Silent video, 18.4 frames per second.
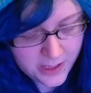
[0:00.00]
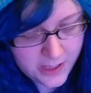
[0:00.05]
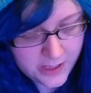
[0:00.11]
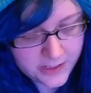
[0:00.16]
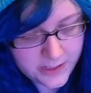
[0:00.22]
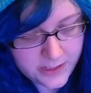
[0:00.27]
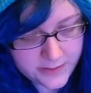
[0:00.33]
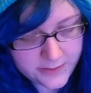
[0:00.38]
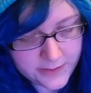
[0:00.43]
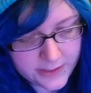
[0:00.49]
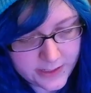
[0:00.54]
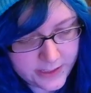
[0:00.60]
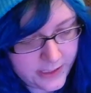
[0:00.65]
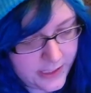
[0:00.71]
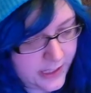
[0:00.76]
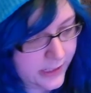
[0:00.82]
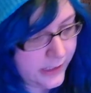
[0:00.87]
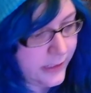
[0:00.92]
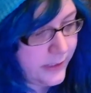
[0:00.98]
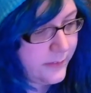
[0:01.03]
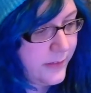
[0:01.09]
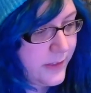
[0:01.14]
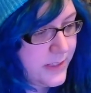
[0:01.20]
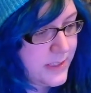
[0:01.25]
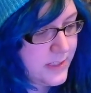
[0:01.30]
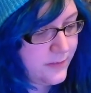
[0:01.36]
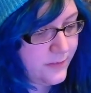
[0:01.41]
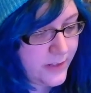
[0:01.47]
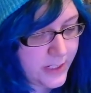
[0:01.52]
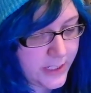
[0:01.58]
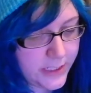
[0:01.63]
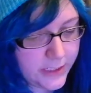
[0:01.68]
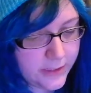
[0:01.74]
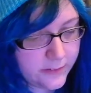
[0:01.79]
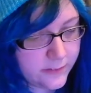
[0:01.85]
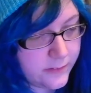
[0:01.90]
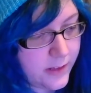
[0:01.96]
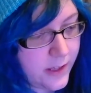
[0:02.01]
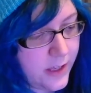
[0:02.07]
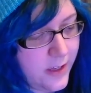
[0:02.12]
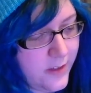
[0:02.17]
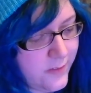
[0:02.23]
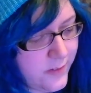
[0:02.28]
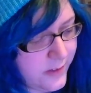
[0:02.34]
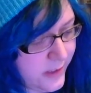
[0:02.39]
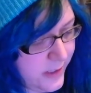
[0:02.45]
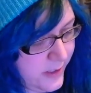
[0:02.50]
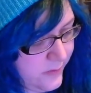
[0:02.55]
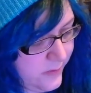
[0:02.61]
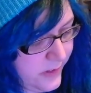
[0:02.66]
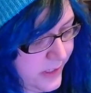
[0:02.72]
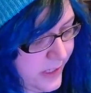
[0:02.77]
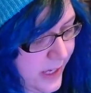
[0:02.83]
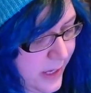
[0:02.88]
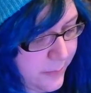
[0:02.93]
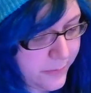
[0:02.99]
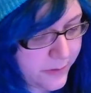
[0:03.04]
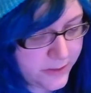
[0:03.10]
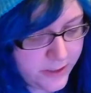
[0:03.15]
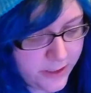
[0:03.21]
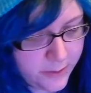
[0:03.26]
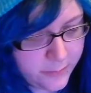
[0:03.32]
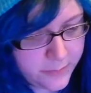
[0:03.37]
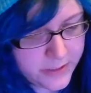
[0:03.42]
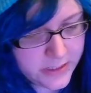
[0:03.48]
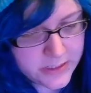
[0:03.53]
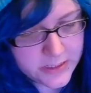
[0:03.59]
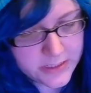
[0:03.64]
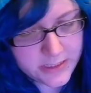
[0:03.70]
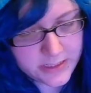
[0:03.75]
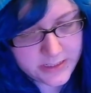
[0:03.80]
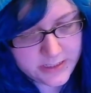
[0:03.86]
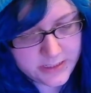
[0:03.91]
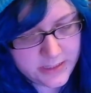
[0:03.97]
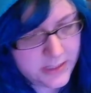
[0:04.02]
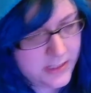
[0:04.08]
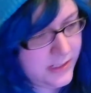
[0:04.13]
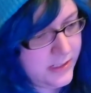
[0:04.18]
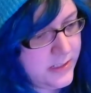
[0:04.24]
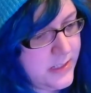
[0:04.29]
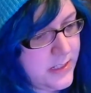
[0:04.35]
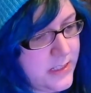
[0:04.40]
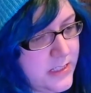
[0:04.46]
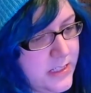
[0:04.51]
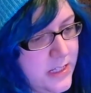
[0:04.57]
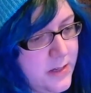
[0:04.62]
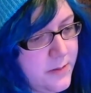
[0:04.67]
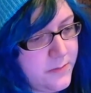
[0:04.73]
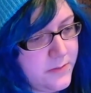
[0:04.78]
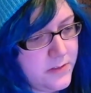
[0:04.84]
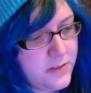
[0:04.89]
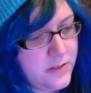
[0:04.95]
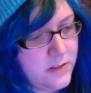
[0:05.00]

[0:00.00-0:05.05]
Not that I care. It's fine. I have a lot of, like, apricot peach scented things, it seems.